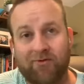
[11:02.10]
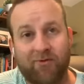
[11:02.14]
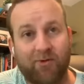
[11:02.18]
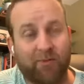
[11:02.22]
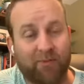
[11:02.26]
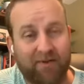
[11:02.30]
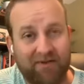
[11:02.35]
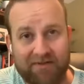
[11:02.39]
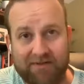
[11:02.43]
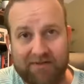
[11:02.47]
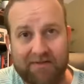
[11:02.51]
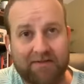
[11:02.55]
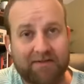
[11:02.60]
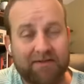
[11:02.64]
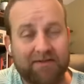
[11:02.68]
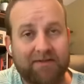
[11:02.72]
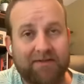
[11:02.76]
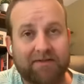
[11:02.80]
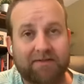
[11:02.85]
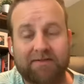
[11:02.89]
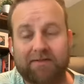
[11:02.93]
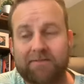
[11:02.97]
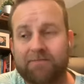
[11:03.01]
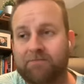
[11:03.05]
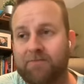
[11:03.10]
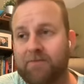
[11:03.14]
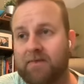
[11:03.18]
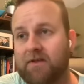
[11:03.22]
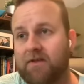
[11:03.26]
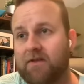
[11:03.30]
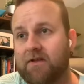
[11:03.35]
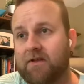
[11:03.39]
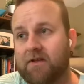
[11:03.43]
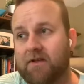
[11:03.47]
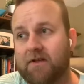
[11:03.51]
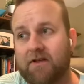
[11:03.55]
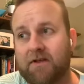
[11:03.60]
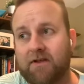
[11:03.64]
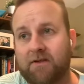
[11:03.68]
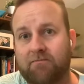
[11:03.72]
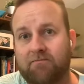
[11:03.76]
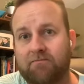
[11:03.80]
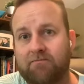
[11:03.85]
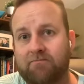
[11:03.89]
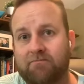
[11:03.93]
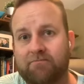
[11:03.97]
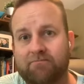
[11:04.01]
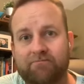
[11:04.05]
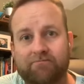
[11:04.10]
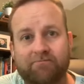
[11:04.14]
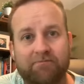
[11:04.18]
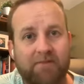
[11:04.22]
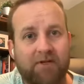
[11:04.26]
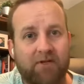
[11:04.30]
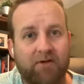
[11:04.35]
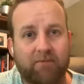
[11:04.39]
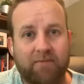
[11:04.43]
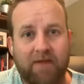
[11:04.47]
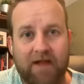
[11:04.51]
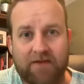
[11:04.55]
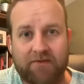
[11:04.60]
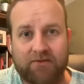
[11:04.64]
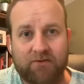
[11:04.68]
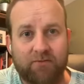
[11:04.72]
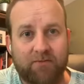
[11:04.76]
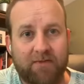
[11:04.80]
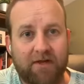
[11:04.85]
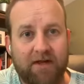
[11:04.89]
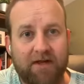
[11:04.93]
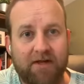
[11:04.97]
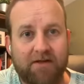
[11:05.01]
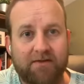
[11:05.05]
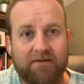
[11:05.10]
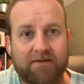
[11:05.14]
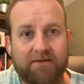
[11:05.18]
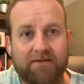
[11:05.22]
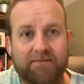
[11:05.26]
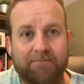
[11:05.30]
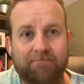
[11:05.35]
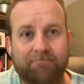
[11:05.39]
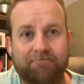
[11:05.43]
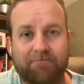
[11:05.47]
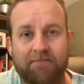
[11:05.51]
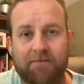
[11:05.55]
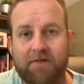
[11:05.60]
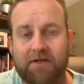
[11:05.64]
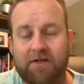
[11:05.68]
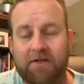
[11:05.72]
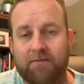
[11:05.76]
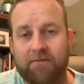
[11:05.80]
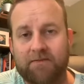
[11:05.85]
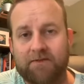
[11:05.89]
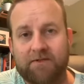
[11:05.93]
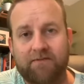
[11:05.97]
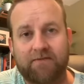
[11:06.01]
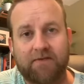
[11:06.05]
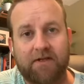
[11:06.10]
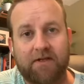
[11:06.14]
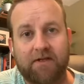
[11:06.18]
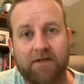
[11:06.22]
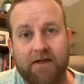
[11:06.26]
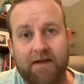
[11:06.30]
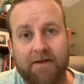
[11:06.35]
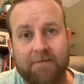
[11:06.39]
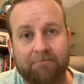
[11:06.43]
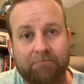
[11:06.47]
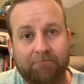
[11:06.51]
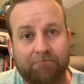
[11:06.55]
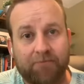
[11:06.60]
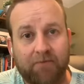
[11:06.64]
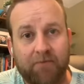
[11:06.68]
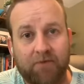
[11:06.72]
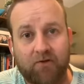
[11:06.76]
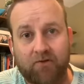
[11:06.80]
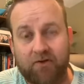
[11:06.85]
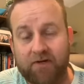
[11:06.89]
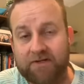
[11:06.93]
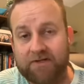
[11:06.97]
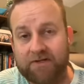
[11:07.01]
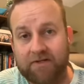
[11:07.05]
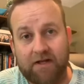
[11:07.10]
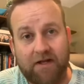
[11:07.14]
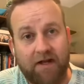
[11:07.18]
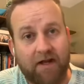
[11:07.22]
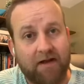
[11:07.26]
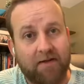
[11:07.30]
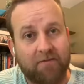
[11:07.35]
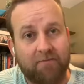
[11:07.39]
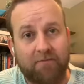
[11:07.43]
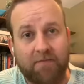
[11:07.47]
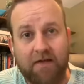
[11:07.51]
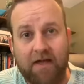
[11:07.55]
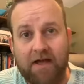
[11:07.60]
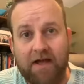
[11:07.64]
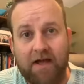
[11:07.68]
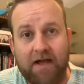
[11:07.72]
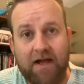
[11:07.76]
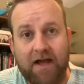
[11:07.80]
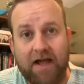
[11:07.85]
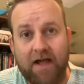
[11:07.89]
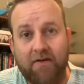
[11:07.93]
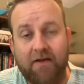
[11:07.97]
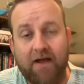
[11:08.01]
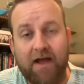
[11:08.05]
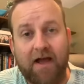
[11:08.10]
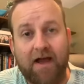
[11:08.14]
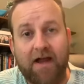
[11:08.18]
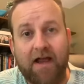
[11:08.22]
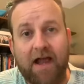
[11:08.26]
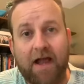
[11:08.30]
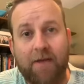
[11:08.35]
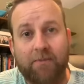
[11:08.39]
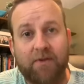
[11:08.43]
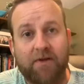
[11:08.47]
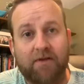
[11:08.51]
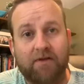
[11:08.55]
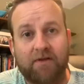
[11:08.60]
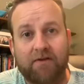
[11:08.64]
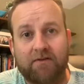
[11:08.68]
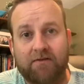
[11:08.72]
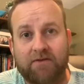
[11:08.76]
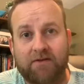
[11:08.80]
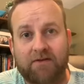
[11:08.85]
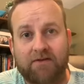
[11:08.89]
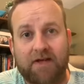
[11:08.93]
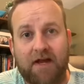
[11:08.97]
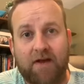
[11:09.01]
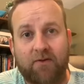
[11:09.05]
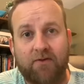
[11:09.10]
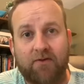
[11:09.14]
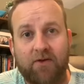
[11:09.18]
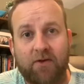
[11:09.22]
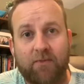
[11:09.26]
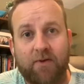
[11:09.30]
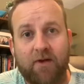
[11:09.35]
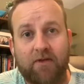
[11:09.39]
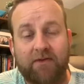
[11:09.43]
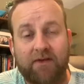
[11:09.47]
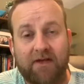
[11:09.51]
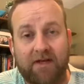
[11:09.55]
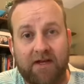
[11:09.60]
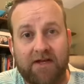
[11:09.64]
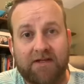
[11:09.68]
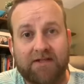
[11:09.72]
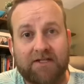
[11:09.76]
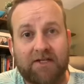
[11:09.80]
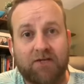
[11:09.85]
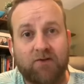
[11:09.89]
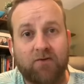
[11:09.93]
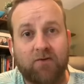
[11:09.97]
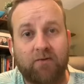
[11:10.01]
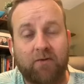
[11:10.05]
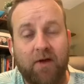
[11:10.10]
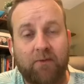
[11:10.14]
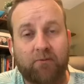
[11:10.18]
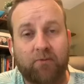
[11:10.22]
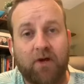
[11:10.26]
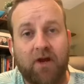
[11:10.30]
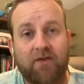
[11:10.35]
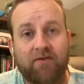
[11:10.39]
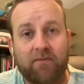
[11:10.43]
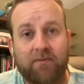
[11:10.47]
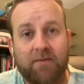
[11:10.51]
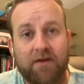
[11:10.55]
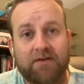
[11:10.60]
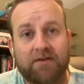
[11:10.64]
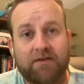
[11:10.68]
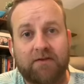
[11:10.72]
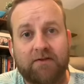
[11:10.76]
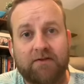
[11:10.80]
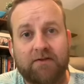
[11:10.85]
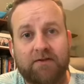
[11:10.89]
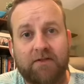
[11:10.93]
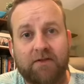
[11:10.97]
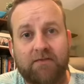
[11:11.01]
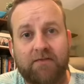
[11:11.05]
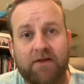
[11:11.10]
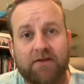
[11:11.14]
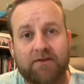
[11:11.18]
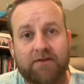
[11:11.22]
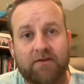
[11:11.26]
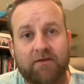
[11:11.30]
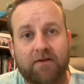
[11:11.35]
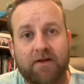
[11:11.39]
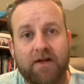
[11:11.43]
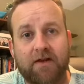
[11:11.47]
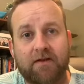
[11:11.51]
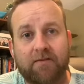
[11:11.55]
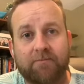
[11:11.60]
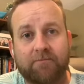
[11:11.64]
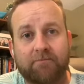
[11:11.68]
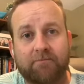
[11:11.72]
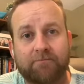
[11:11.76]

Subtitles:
their businesses, masterminds, stuff like that. Chris, I'd happy to chat with you about that. Can I send you a private message if that's all right?